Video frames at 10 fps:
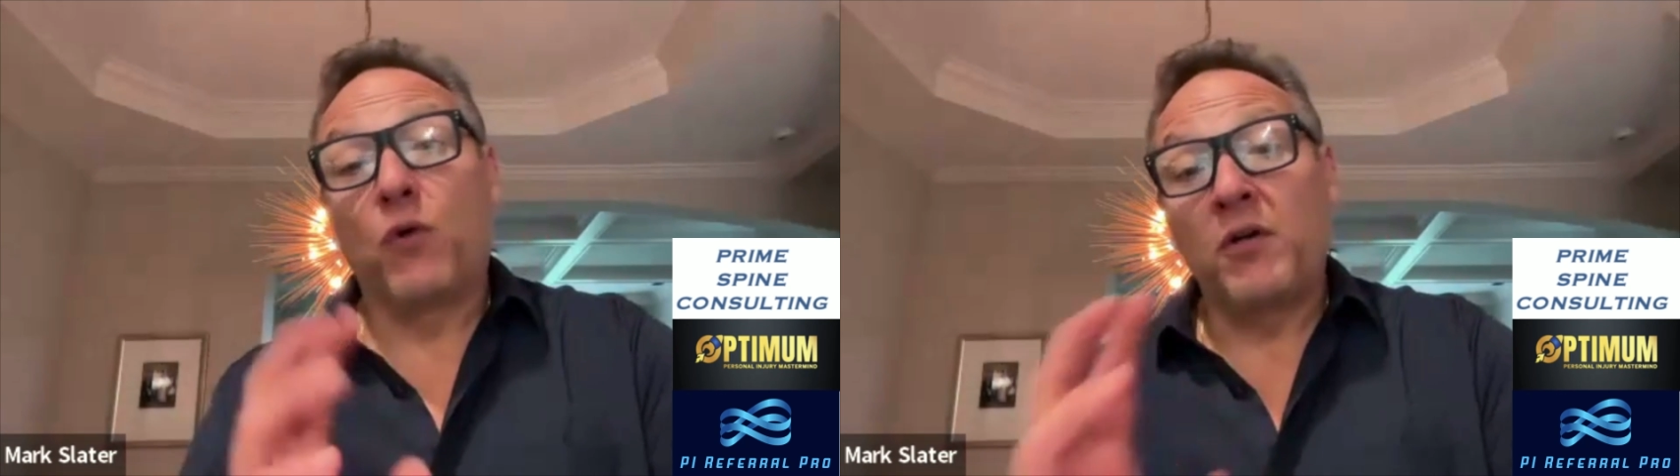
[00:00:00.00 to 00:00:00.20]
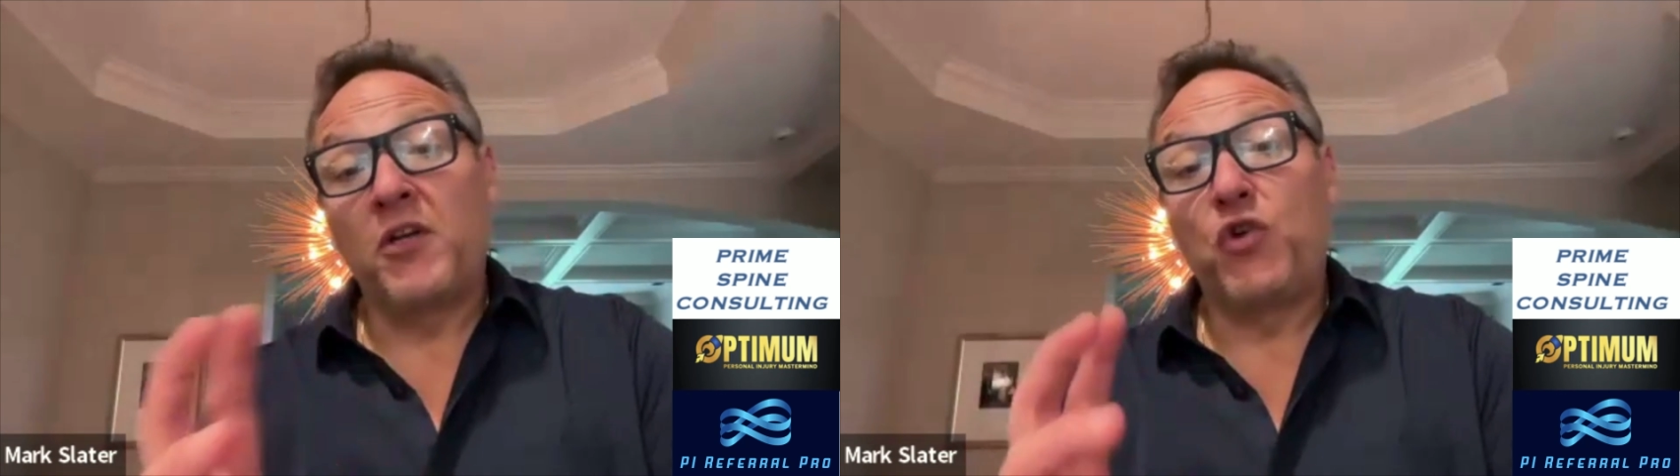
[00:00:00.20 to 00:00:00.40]

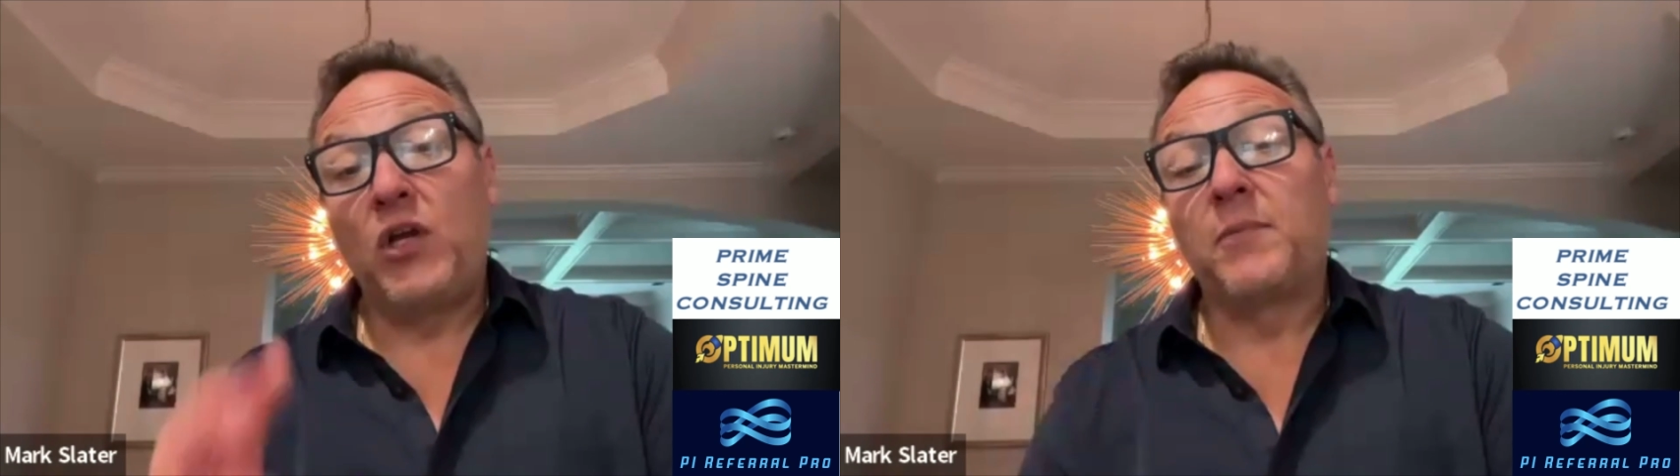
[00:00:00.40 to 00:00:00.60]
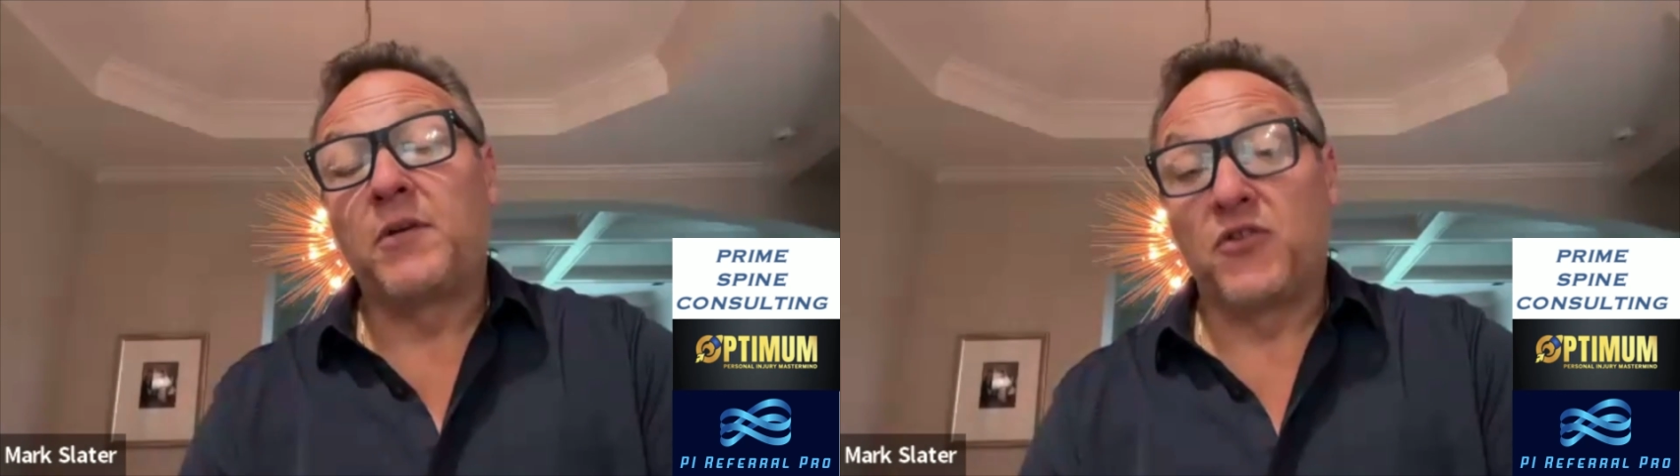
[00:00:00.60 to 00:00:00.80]
we're going to
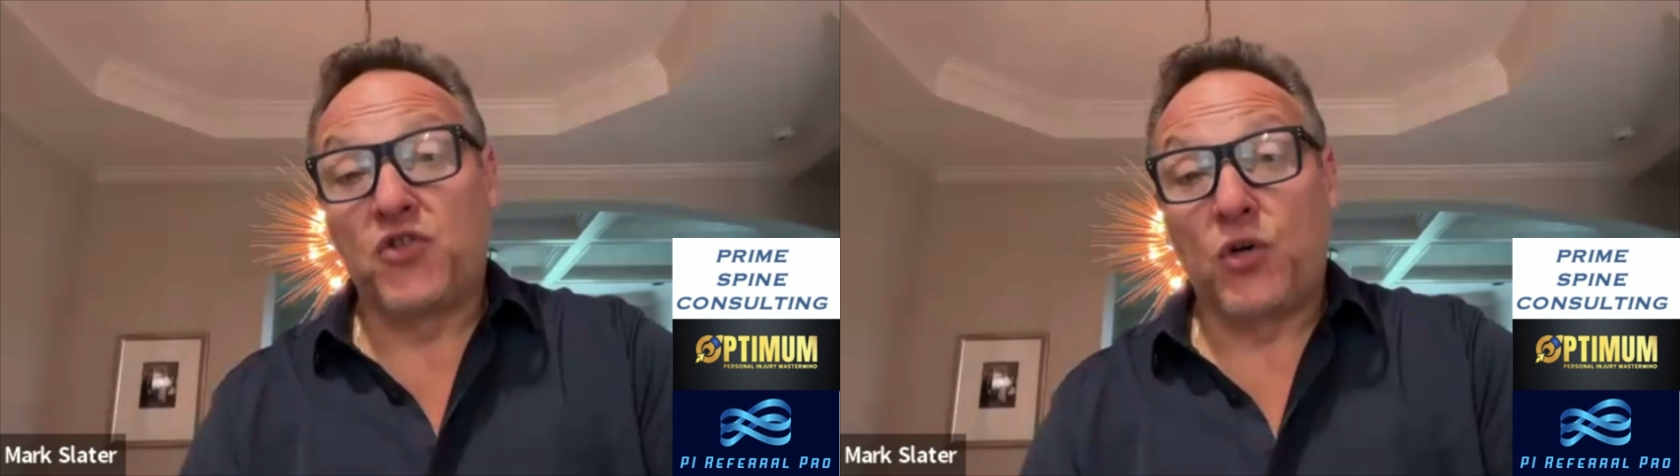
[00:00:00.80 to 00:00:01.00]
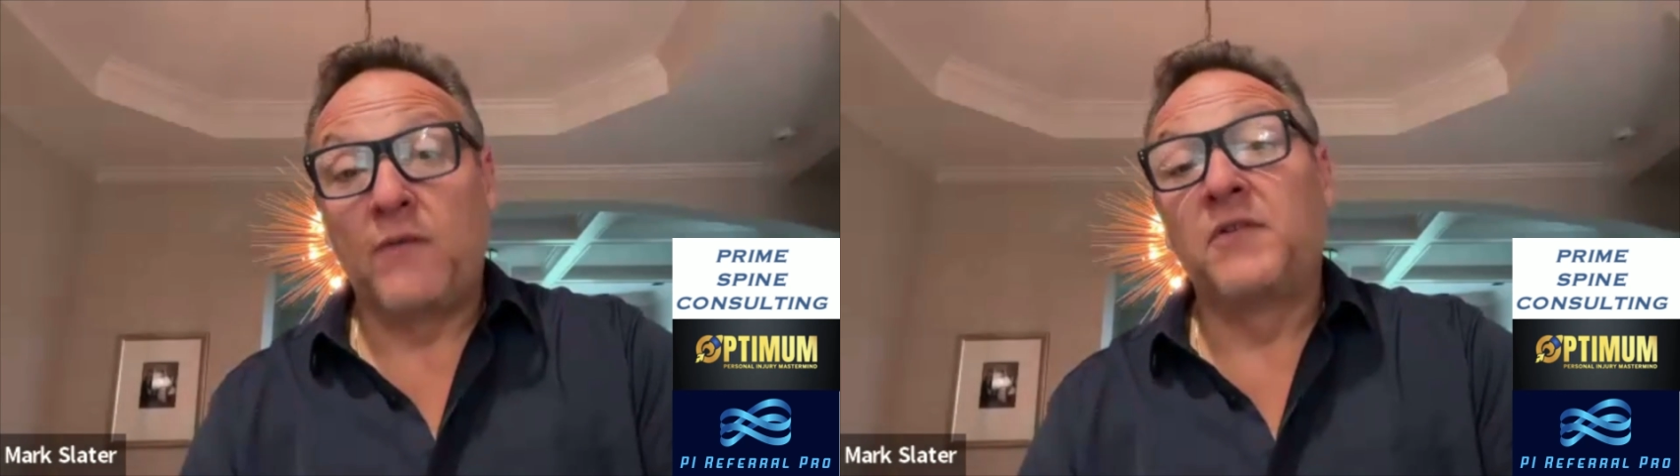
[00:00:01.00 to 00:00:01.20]
treat them
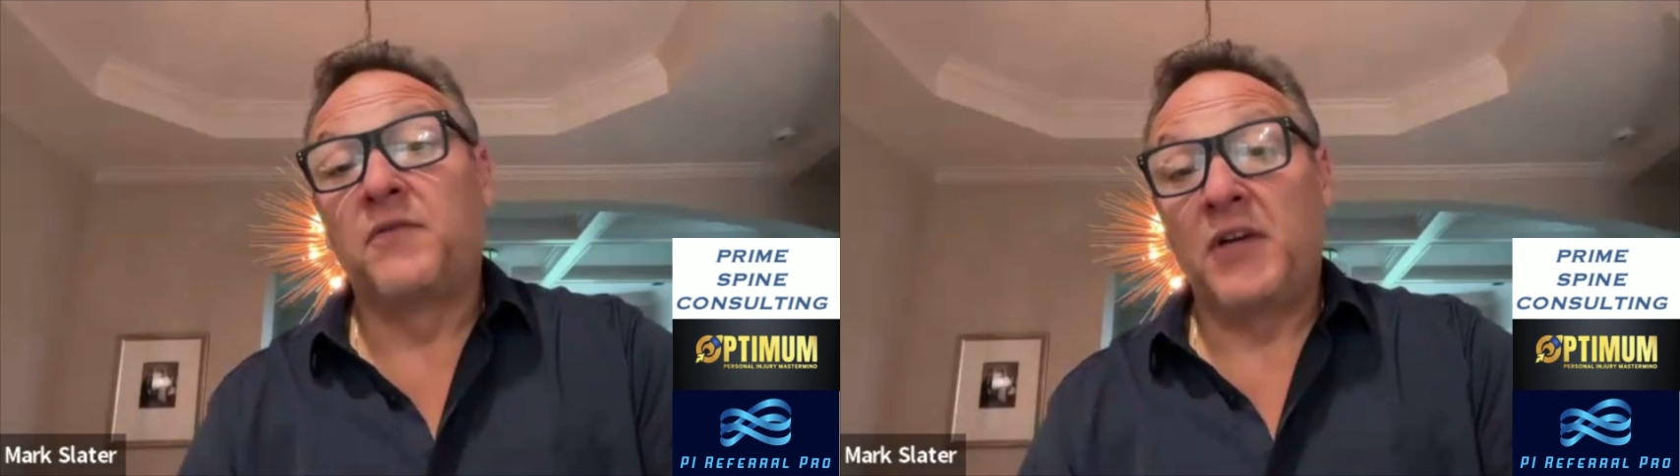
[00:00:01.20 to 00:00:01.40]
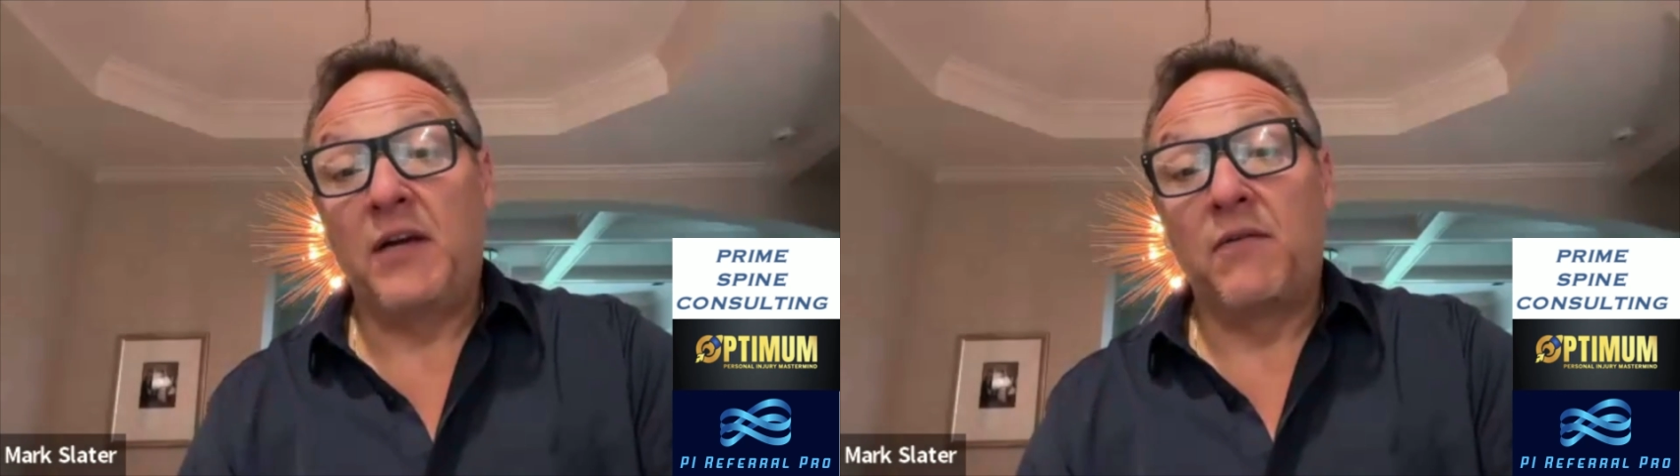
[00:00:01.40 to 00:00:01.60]

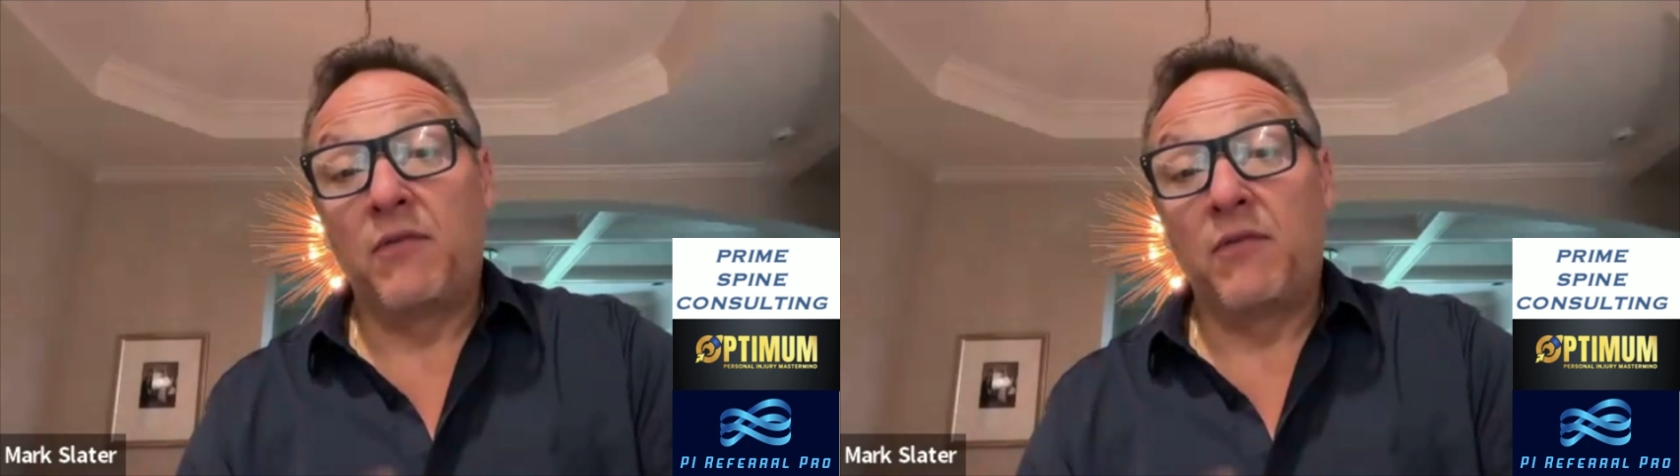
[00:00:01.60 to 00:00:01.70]
conservatively